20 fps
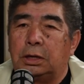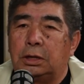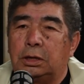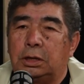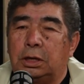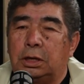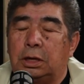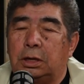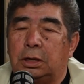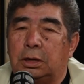
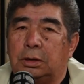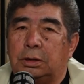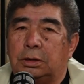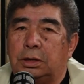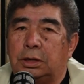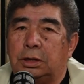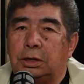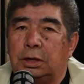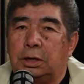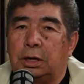the
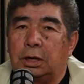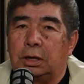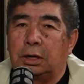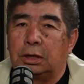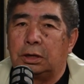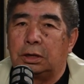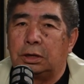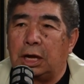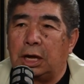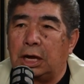the
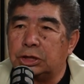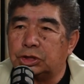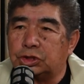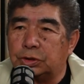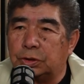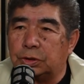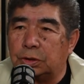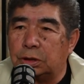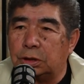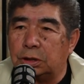
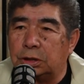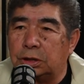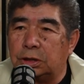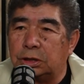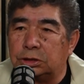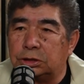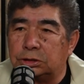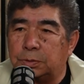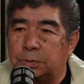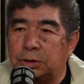natural and the
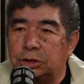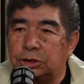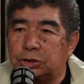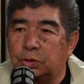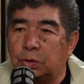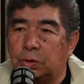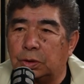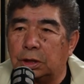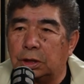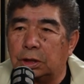
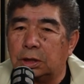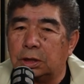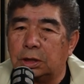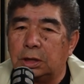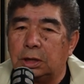spiritual.